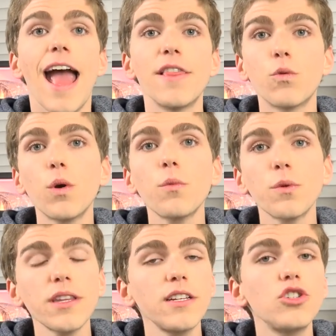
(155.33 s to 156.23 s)
and there weren't
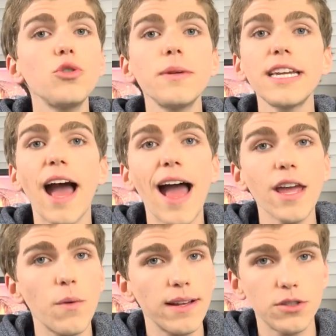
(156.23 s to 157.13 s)
really too many
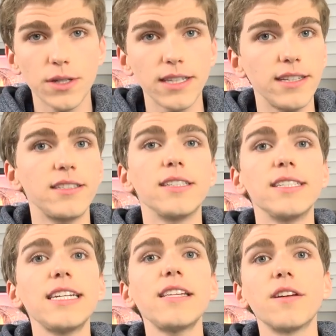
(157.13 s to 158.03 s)
iOS
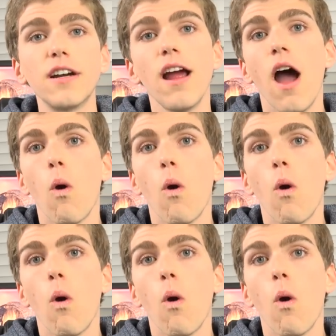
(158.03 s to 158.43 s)
releases either.